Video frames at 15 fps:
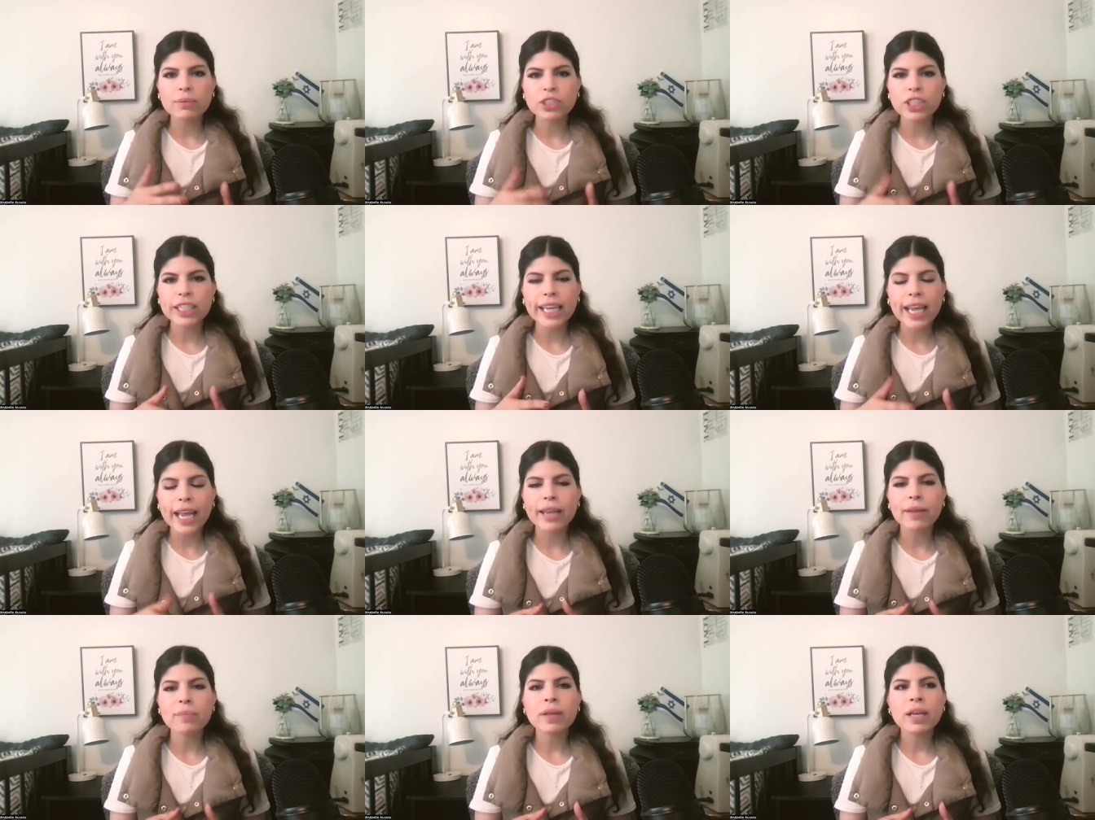she
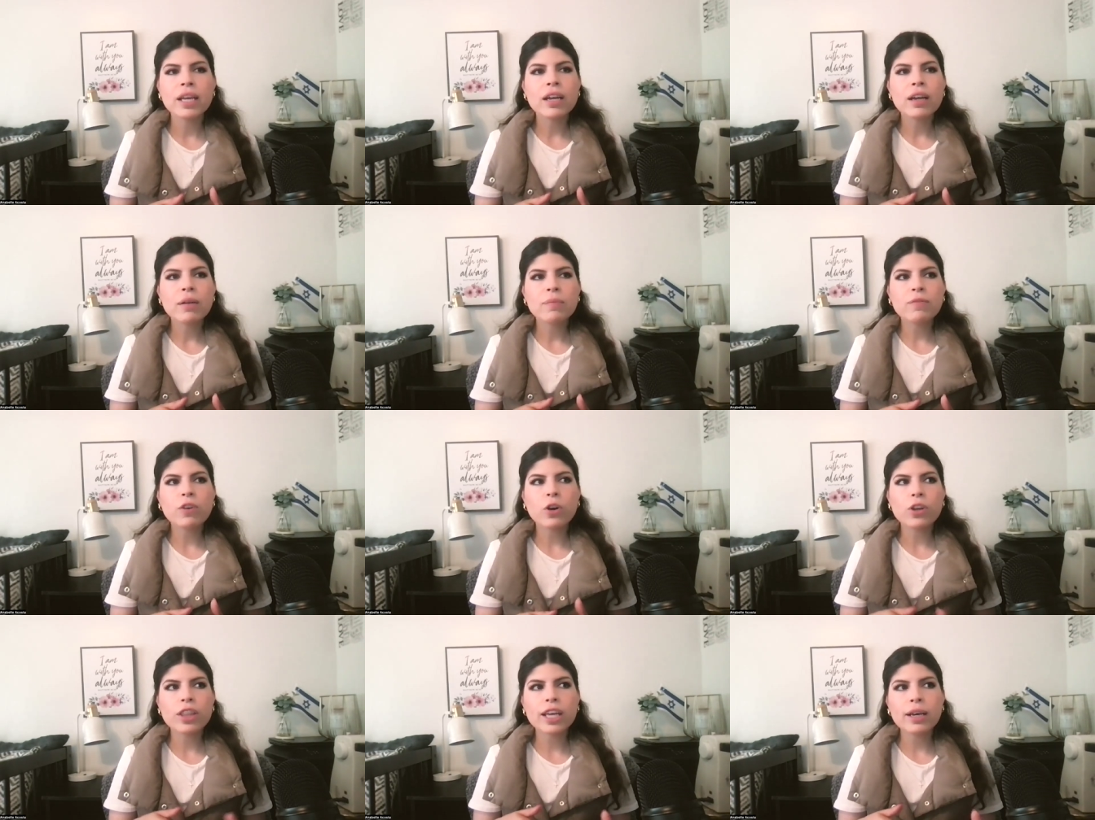came
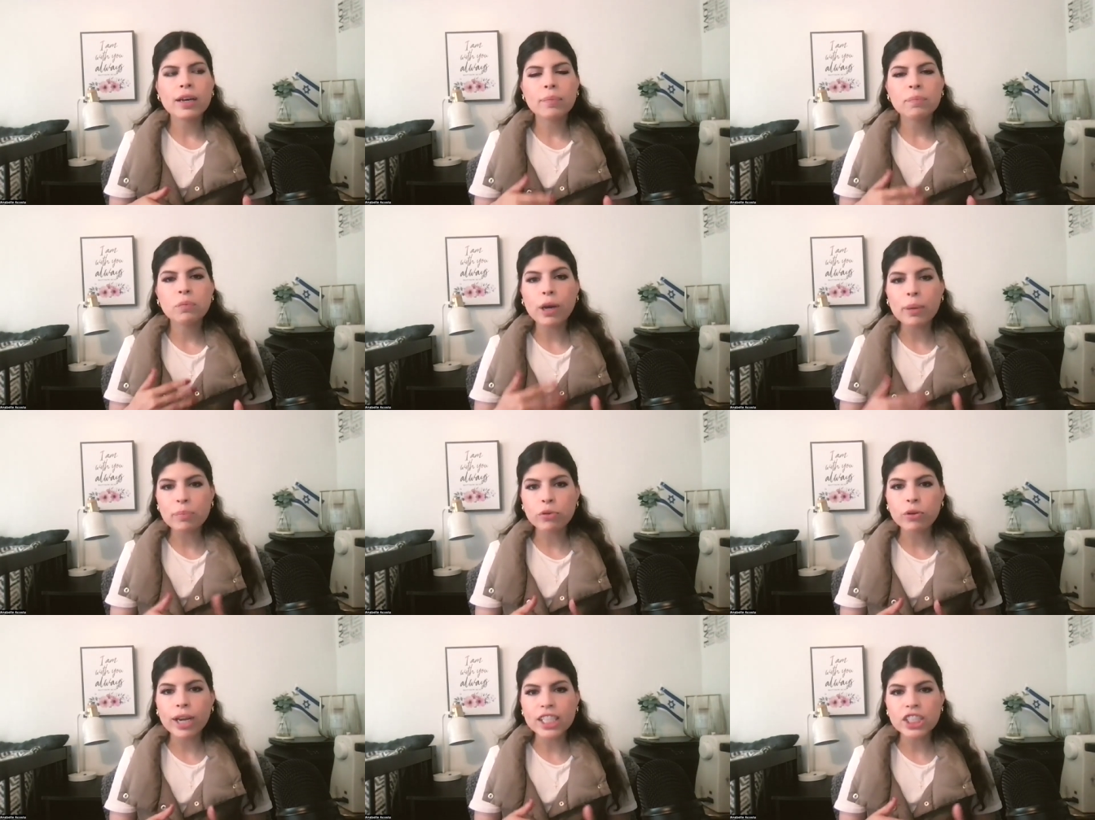for the
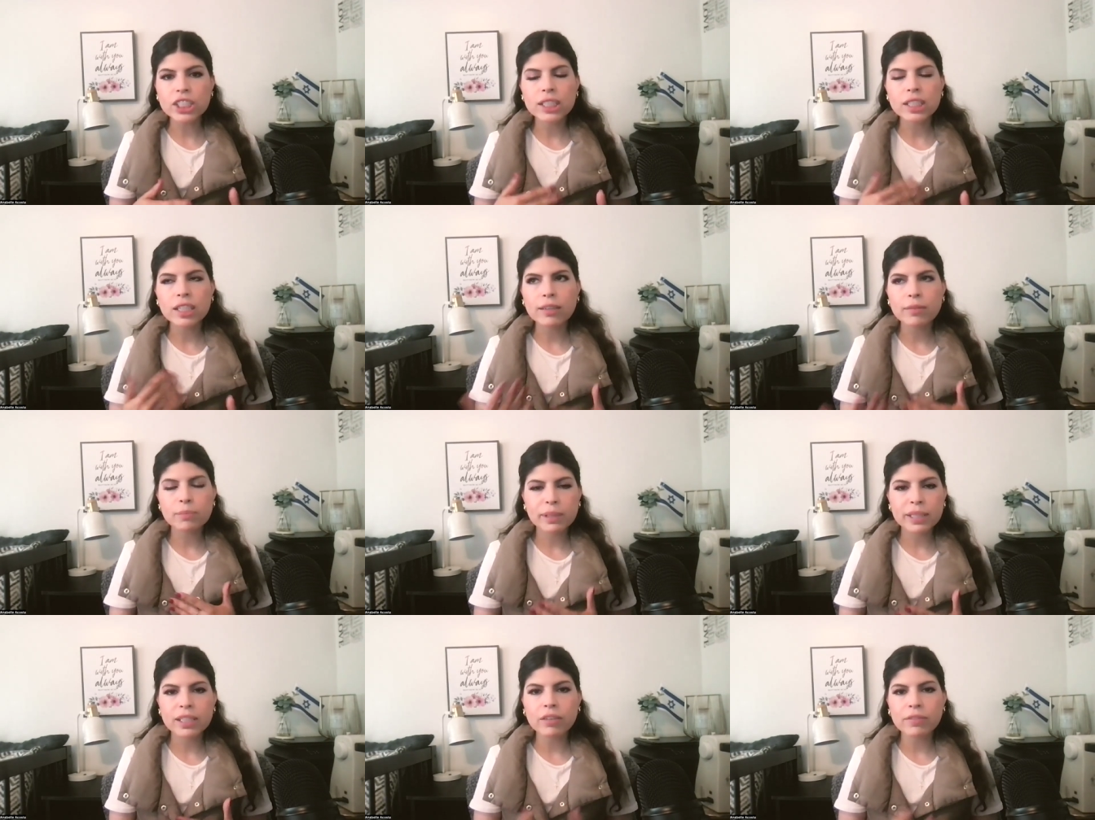preparation of
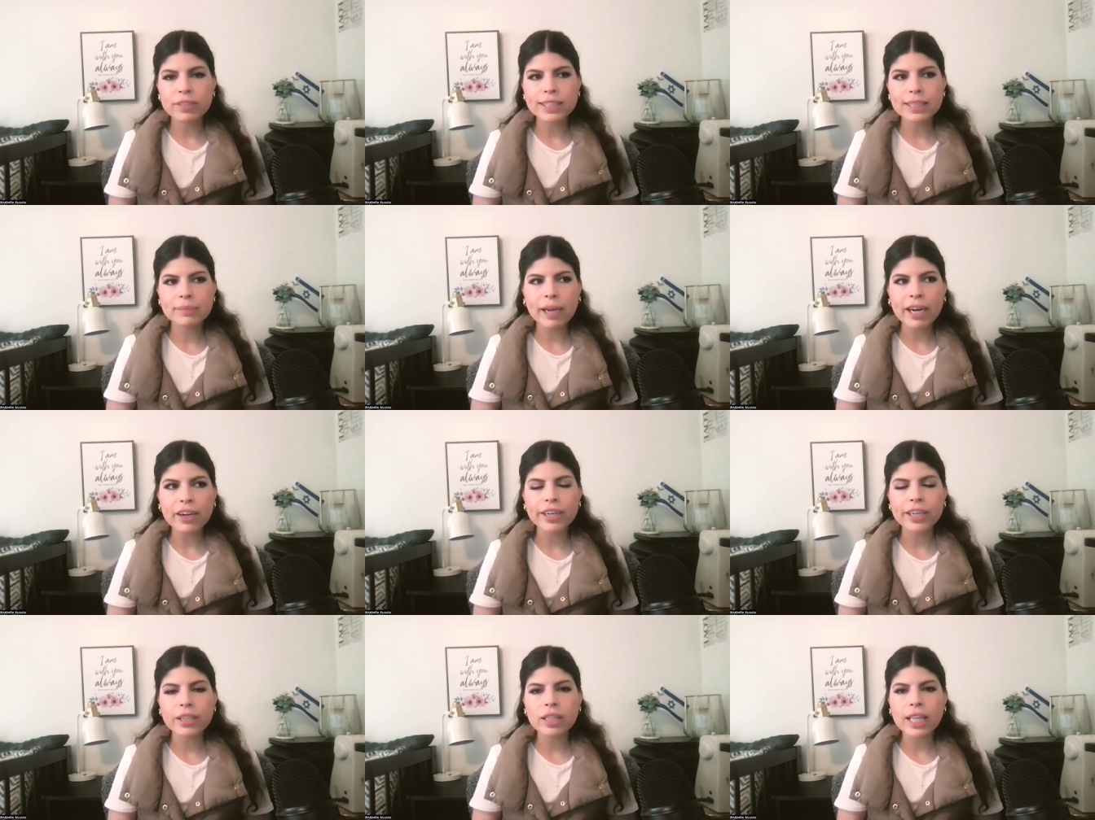his
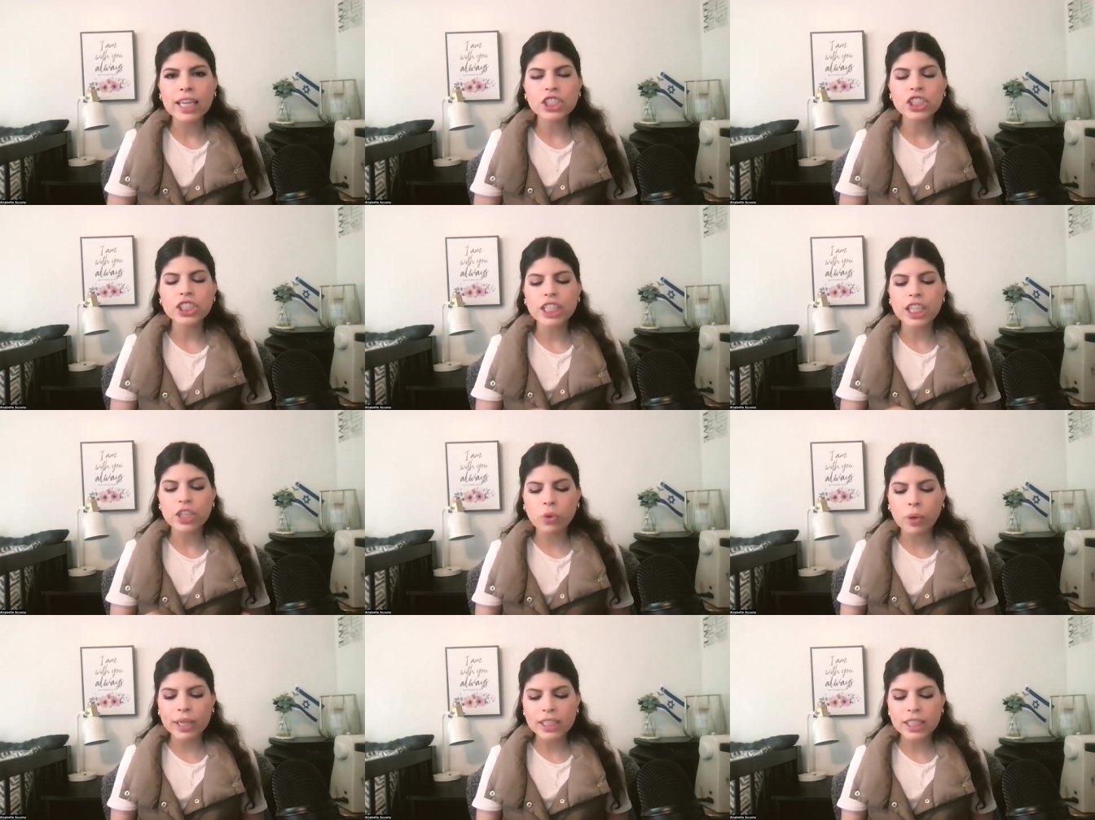burial and she
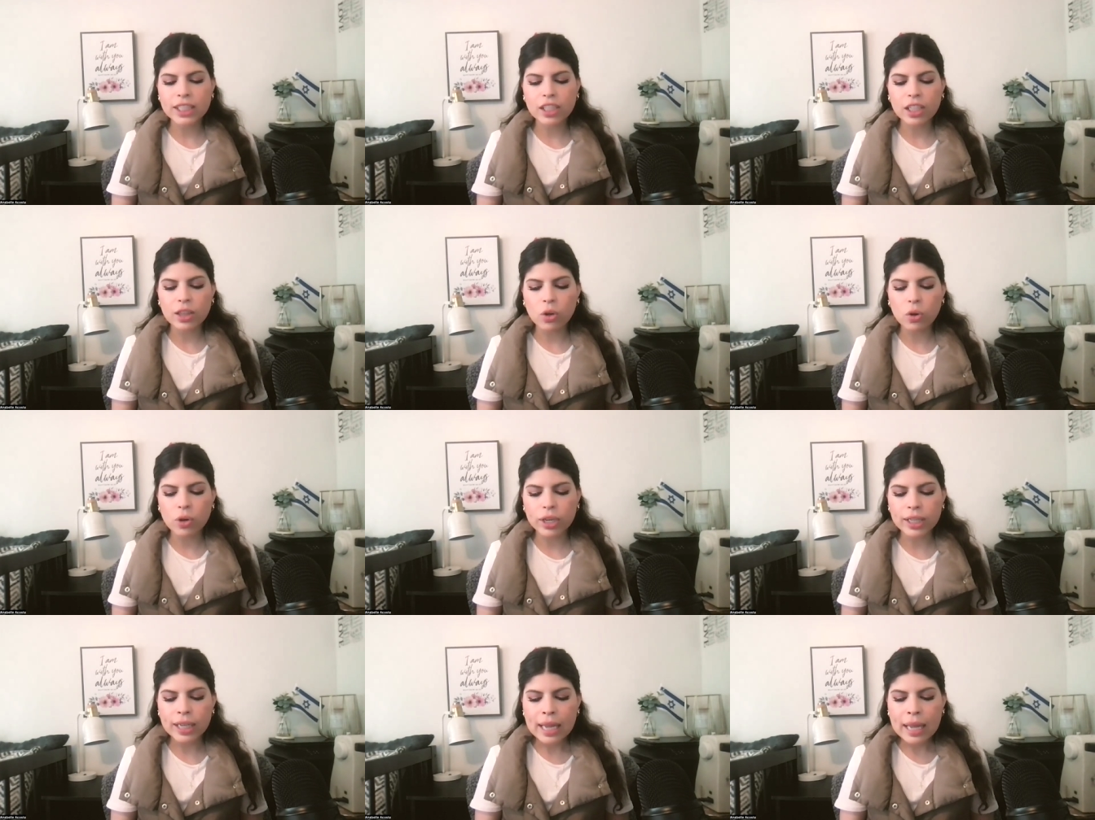anointed the
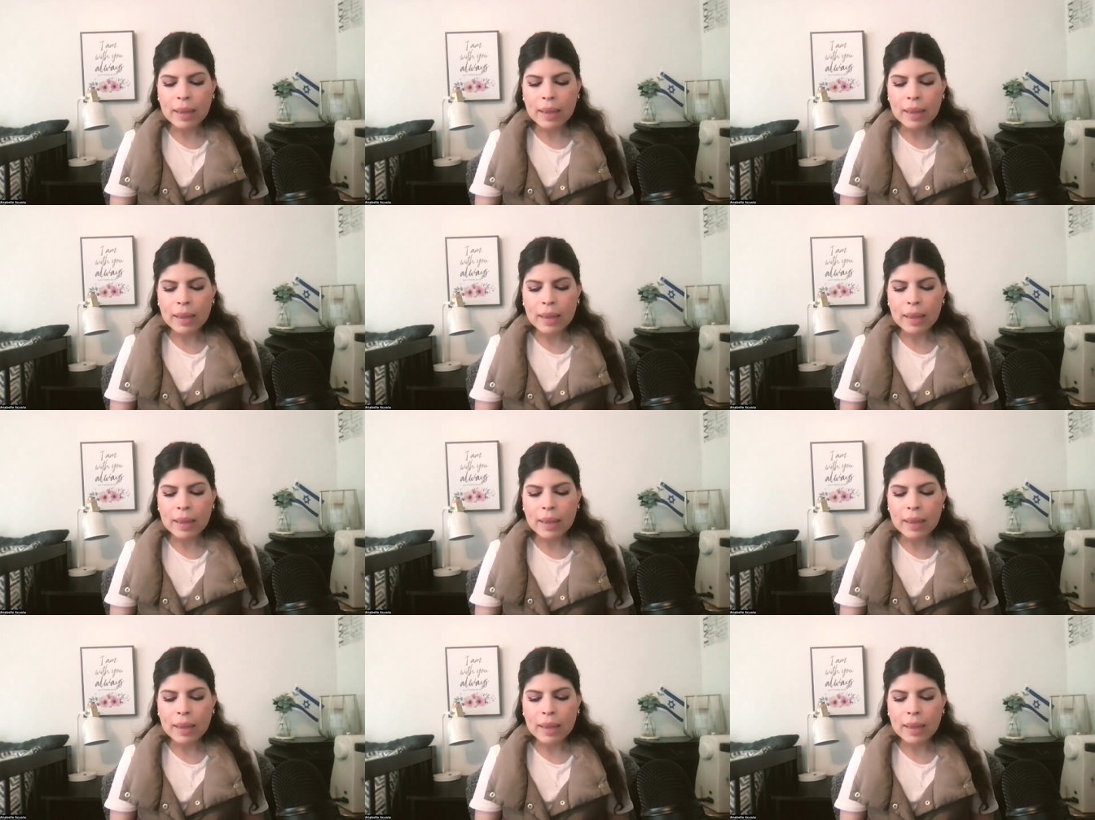Lord.